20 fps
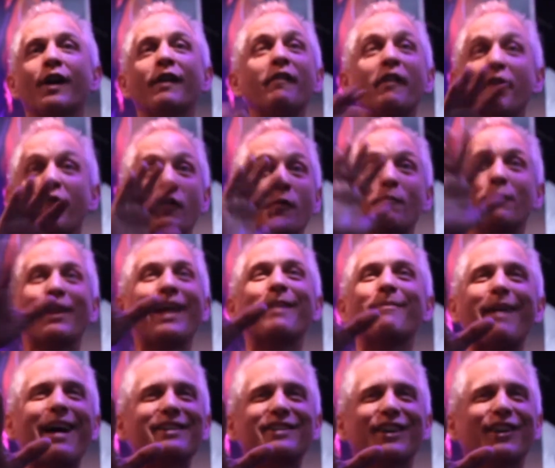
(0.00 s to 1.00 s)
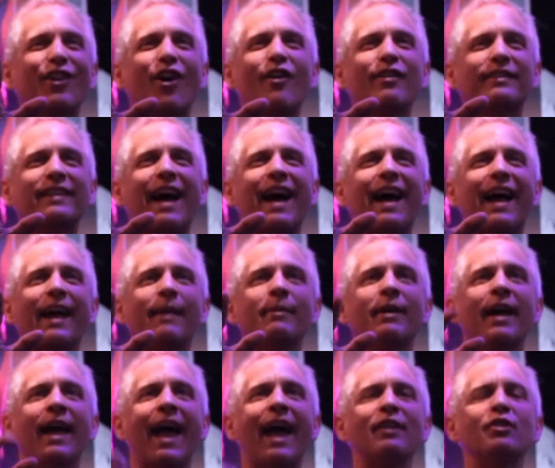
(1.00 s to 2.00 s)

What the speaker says: or even if you've been playing Magic a long time,